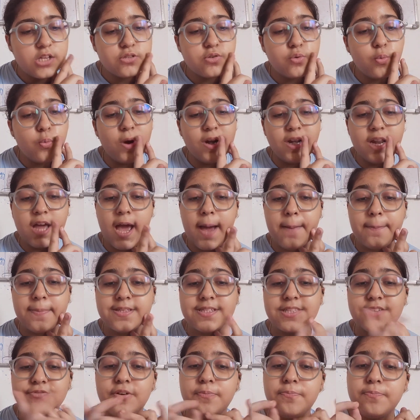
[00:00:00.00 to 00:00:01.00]
So what
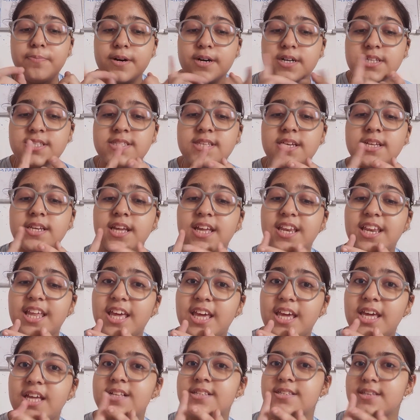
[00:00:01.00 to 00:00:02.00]
happens if a person
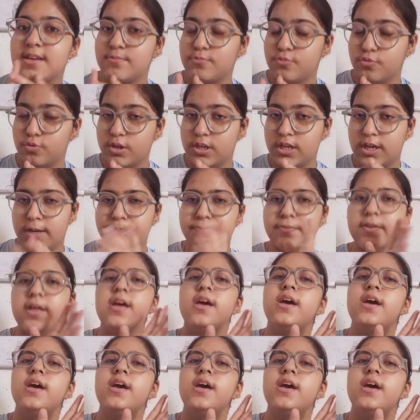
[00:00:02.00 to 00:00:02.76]
inhales ammonia?